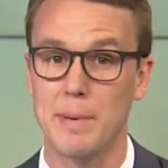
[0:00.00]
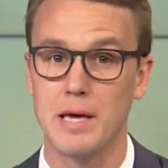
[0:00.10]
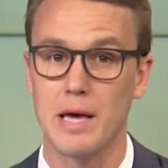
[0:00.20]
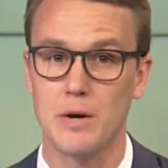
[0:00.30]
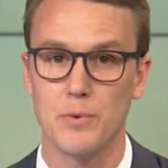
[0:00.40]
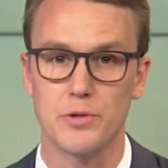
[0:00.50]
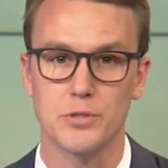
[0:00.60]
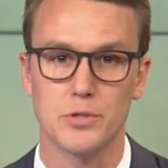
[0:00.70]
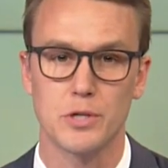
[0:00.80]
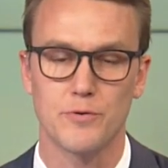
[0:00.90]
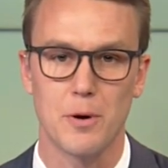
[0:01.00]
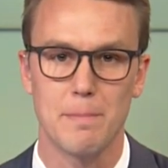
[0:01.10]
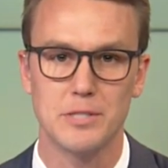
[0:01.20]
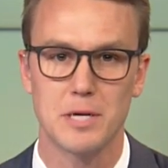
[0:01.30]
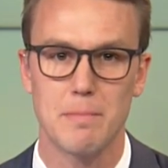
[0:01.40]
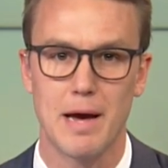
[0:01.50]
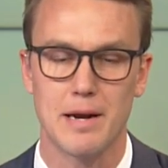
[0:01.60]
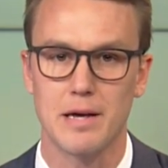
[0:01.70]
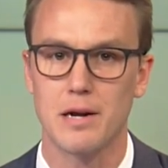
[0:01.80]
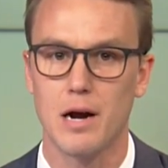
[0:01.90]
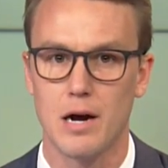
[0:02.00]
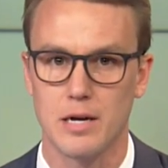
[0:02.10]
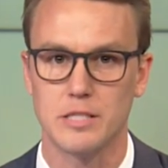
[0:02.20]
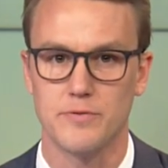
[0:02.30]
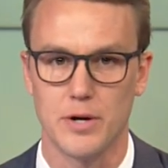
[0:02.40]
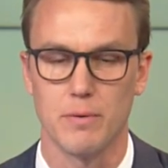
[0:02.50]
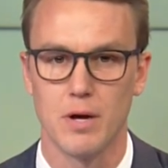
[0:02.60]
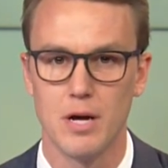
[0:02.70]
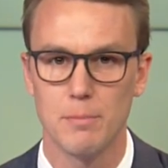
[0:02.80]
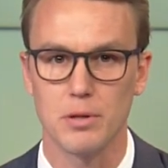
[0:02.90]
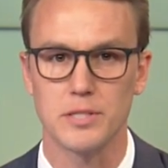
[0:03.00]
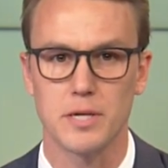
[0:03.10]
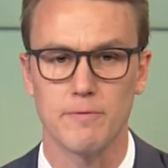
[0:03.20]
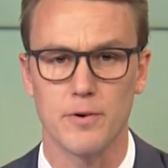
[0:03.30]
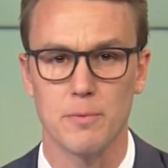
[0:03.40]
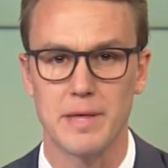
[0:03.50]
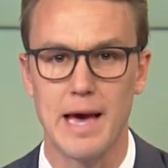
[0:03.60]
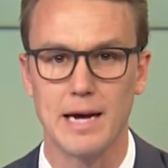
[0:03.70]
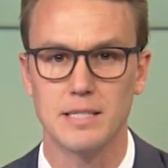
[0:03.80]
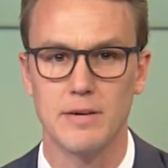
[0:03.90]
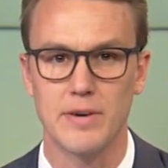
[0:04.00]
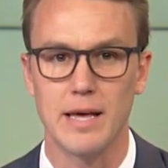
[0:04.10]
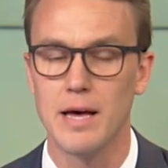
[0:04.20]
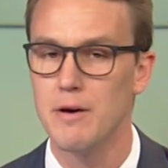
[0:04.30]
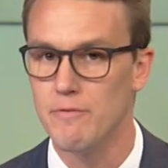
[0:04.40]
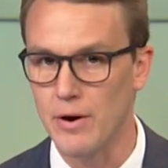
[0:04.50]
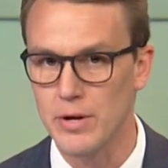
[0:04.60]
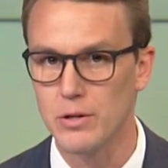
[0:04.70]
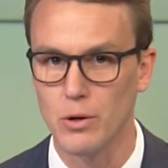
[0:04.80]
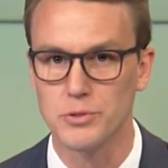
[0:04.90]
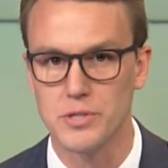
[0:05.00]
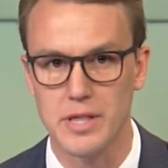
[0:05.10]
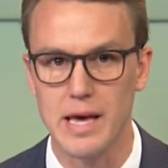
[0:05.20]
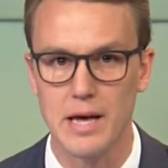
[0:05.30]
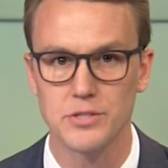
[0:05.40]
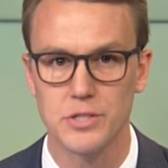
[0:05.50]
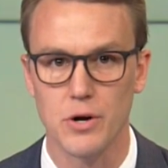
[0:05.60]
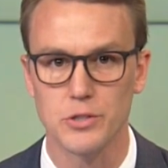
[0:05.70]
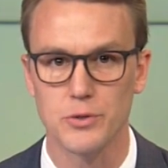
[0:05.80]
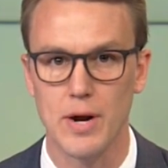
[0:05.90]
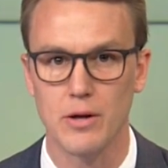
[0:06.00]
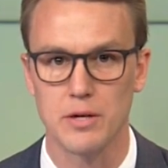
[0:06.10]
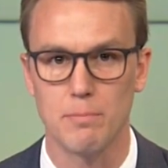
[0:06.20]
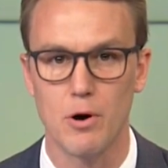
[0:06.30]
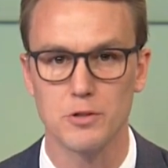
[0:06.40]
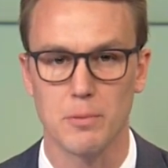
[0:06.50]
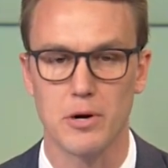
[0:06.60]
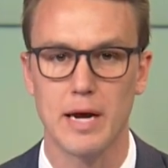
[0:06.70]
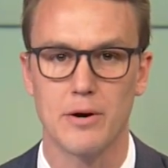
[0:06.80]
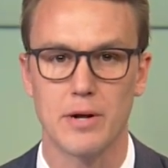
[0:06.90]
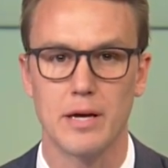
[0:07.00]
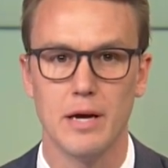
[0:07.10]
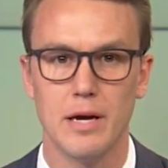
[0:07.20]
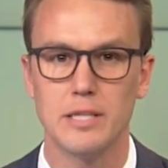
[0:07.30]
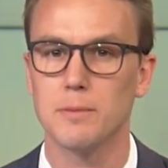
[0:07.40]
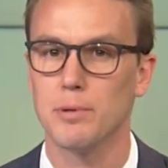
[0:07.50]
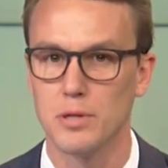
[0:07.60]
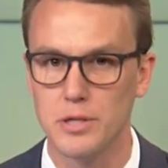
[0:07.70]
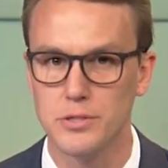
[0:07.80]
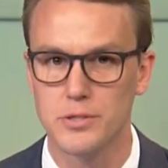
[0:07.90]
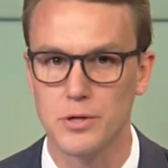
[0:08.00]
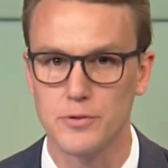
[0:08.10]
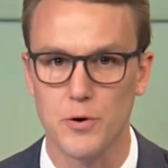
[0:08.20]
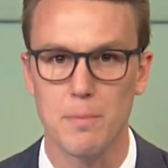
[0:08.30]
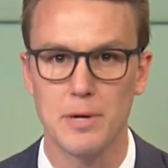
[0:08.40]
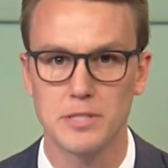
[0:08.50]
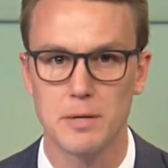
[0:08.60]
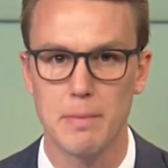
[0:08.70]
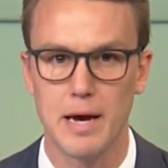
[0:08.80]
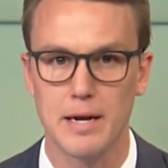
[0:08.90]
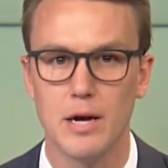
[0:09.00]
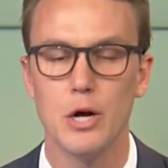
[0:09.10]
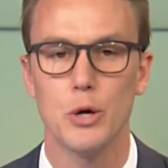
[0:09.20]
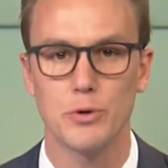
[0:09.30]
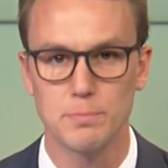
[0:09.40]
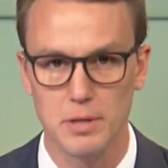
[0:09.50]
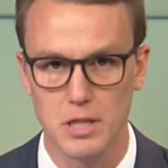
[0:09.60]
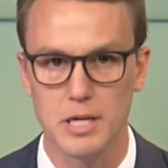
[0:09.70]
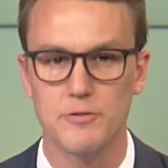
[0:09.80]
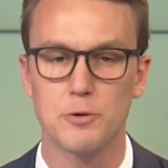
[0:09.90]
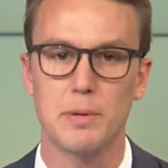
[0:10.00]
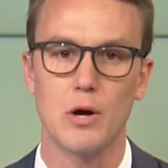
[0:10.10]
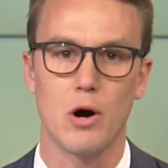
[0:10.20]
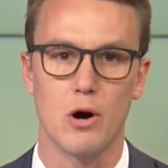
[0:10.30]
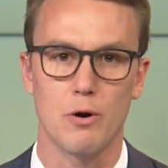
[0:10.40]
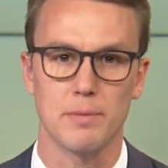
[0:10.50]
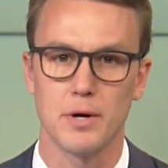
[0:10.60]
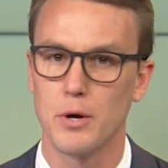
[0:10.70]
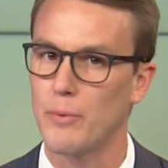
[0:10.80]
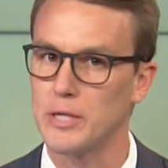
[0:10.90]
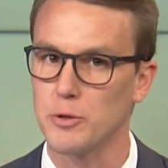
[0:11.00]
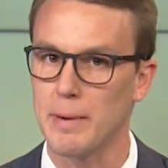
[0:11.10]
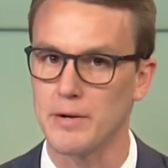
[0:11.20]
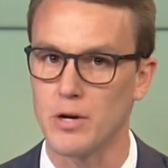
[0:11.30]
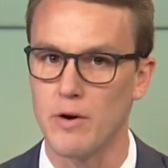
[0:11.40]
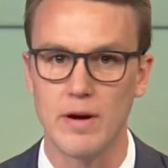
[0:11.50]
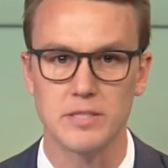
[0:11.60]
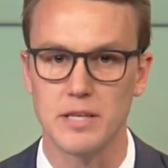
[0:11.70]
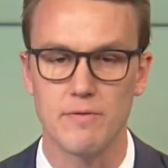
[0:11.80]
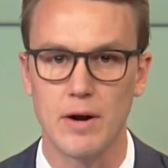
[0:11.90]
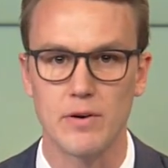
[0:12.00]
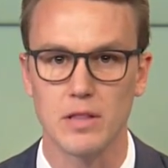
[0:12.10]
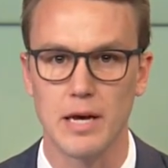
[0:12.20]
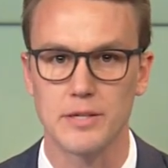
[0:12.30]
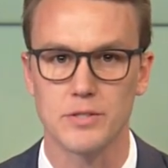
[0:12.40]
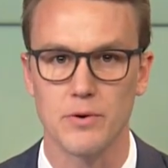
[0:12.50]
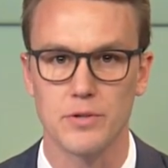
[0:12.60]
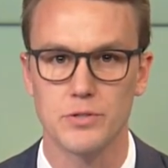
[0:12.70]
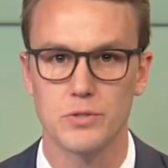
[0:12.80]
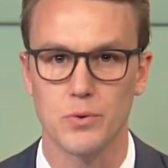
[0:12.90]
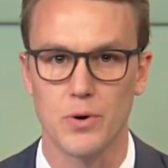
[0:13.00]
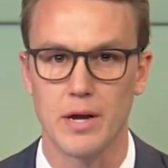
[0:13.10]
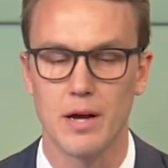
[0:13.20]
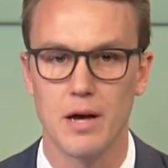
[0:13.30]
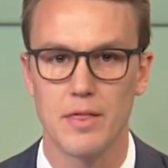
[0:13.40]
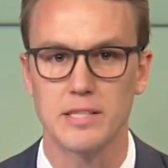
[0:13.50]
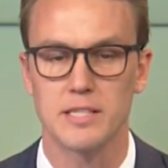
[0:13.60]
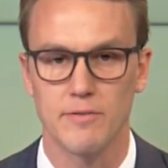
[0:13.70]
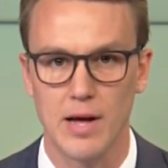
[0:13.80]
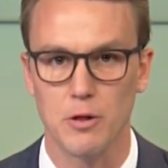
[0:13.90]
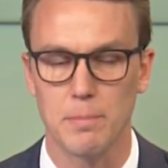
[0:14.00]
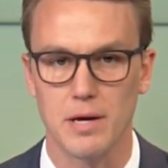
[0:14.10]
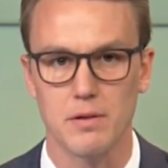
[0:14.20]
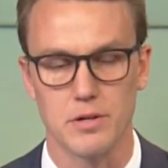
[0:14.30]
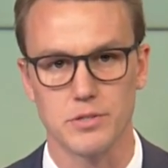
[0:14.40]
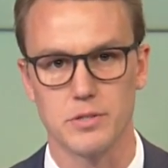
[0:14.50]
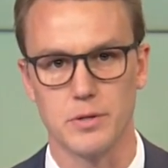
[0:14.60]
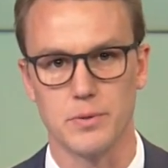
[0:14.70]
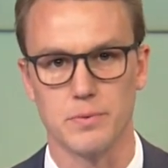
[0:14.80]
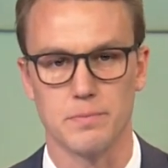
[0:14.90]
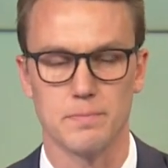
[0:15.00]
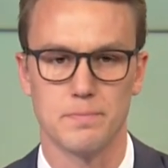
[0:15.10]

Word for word: begin with the search for a missing man in Cockeysville. Police confirmed the activity very close to the NCR Trail in Baltimore County is a police search for a missing man who is believed to be armed. Rachel Menitoff has the very latest on this story that's developing this noon.